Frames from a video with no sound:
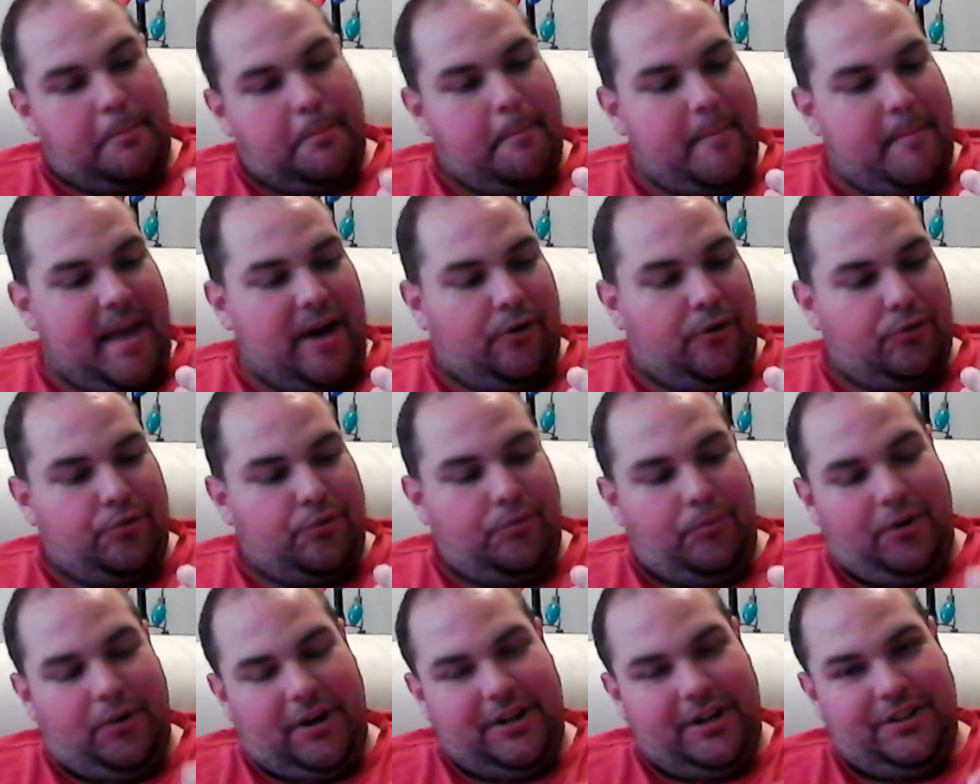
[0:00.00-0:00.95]
This
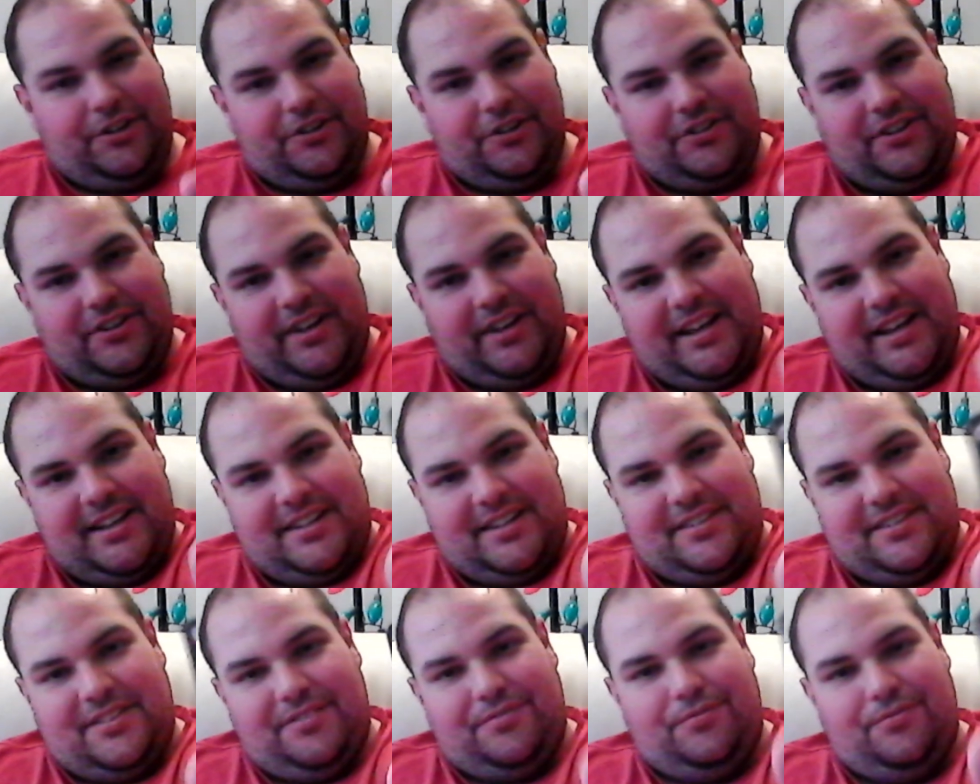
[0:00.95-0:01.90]
mountain one looks like
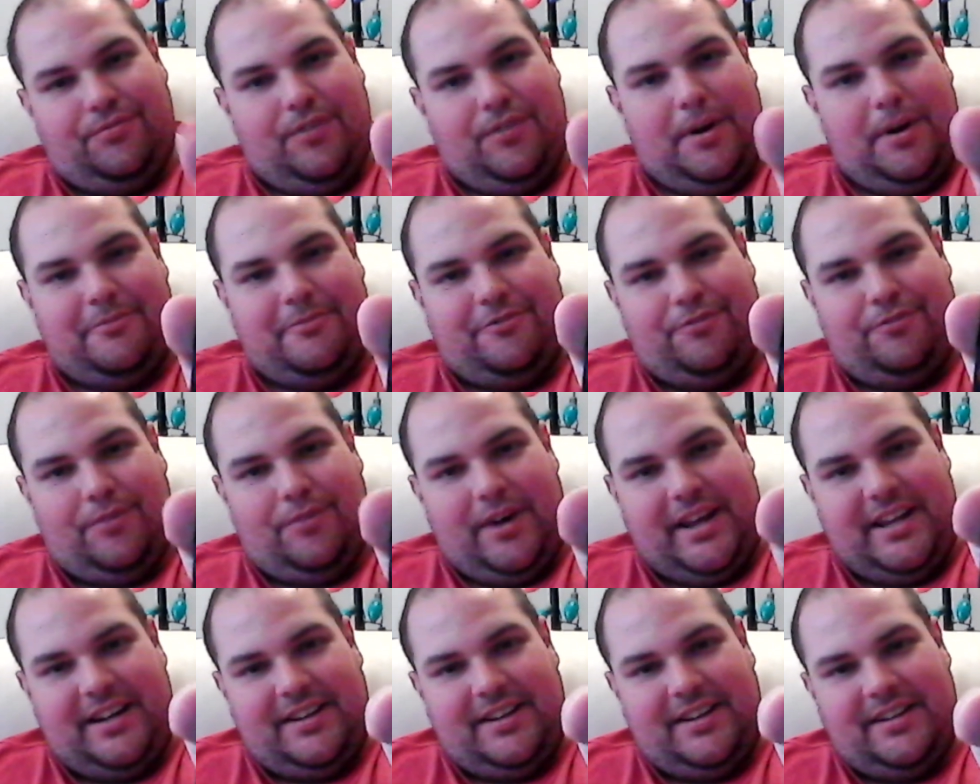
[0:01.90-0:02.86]
it's from
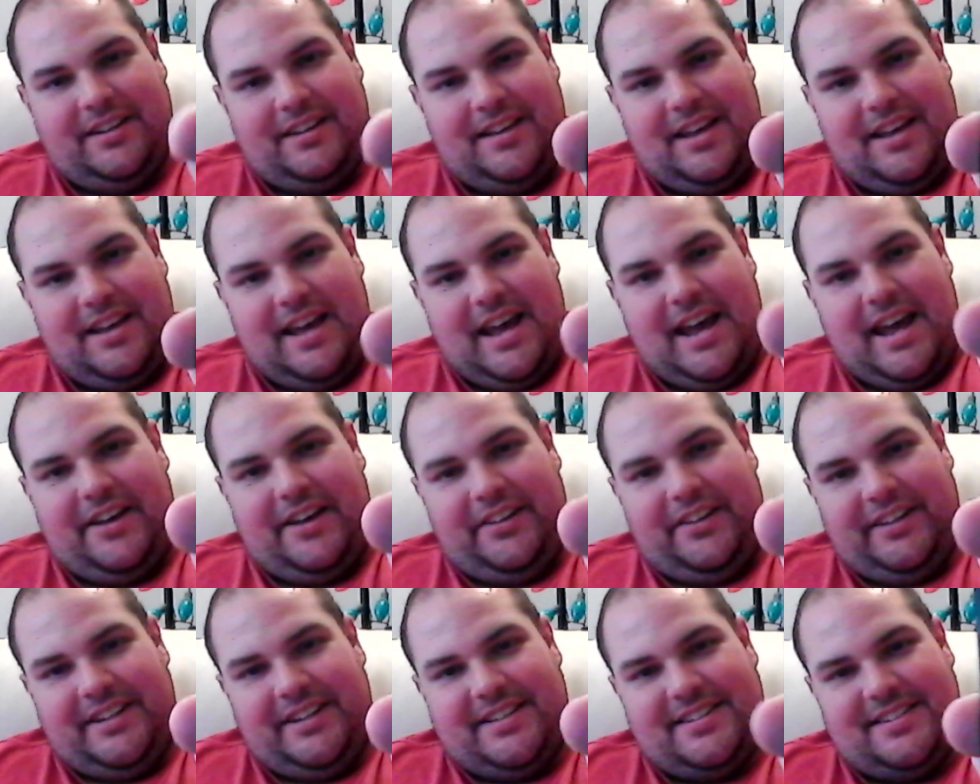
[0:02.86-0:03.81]
friggin'
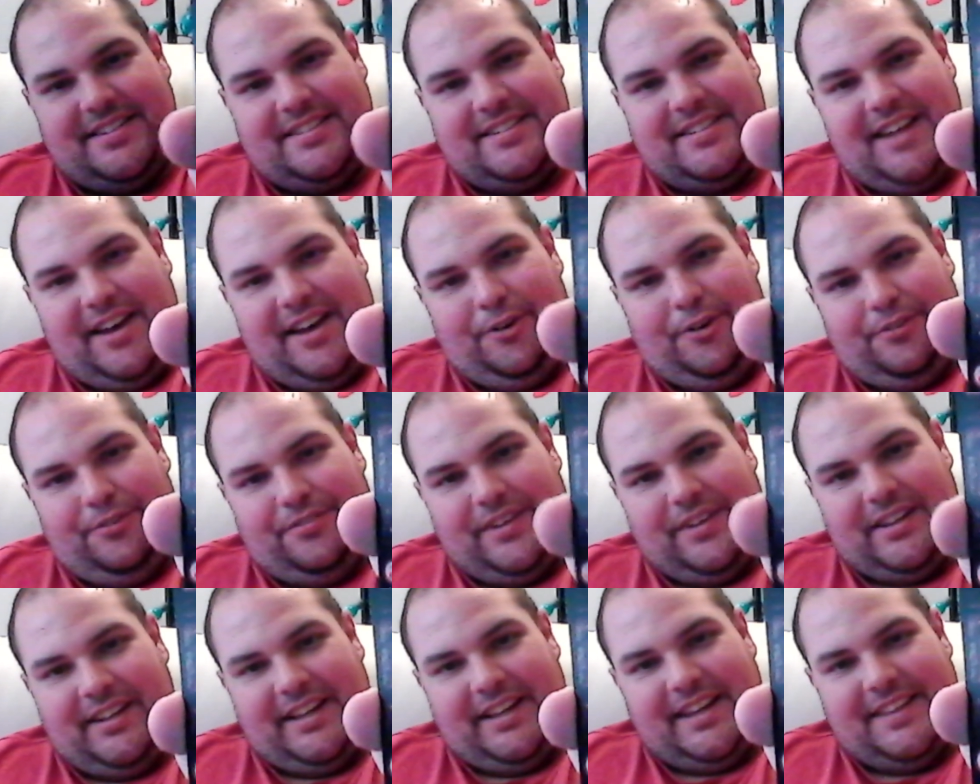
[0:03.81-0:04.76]
hell
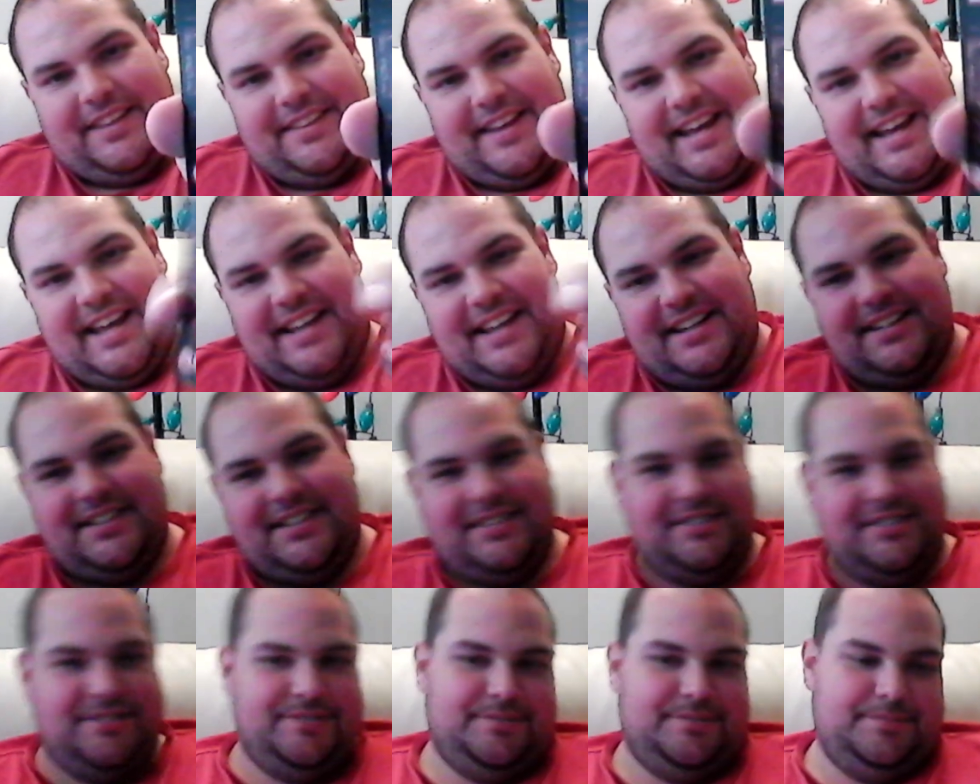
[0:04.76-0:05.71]
itself. I like that.
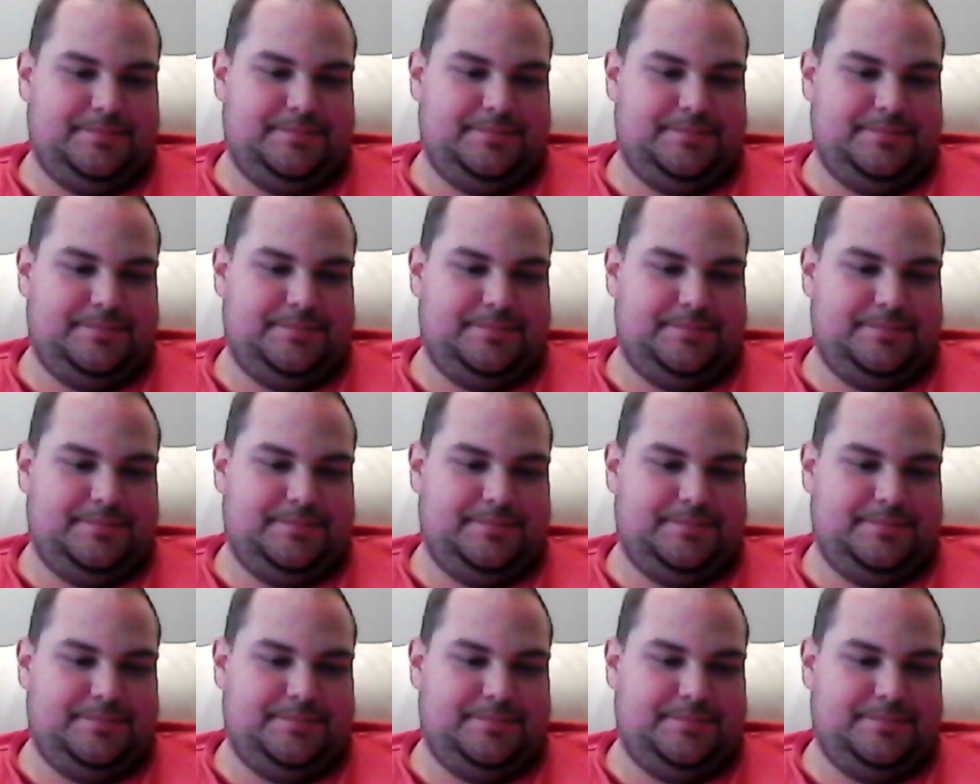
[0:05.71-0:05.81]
